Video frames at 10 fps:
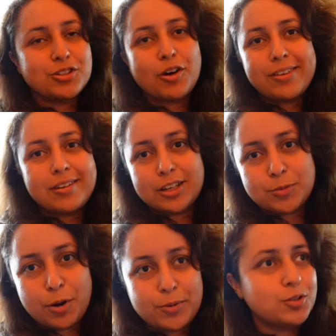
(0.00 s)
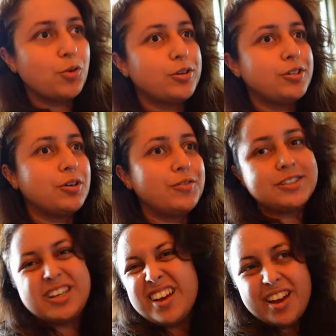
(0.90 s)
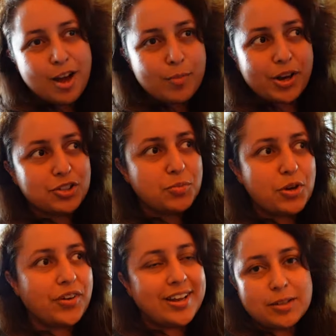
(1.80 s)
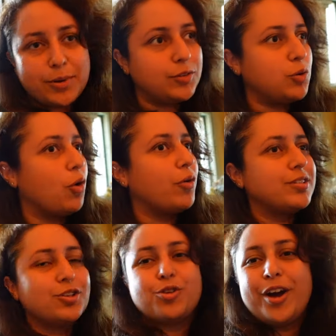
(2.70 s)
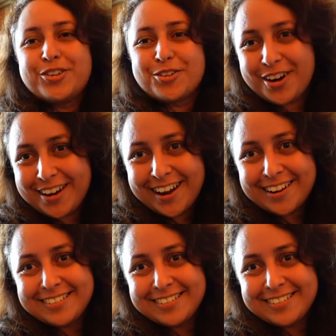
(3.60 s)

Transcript: Sorry I didn't get to properly talk to you, obviously, because we're living in a bit of an awkward situation right now.